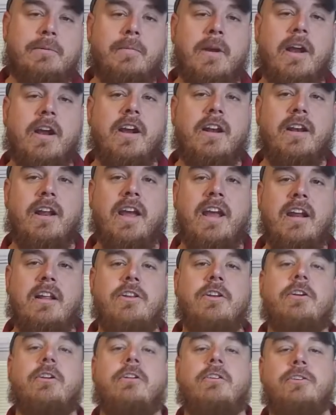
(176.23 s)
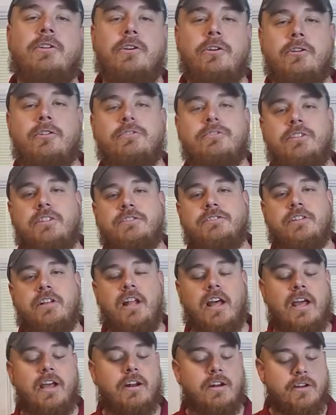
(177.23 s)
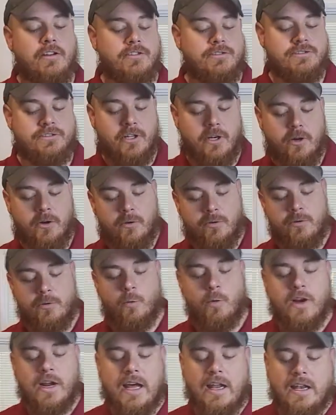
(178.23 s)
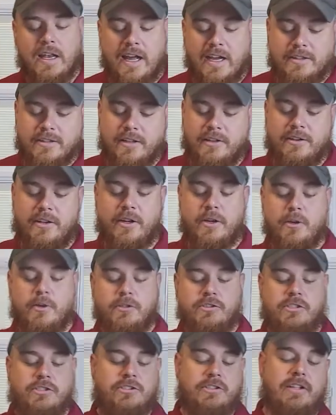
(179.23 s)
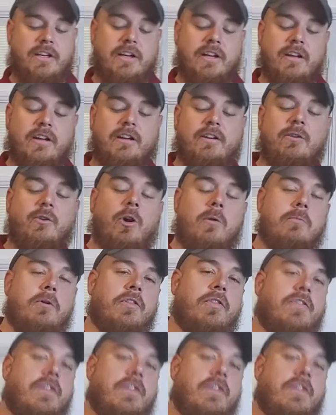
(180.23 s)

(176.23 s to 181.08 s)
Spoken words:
marinade and you're gonna use this later. So what I like to do is just get a normal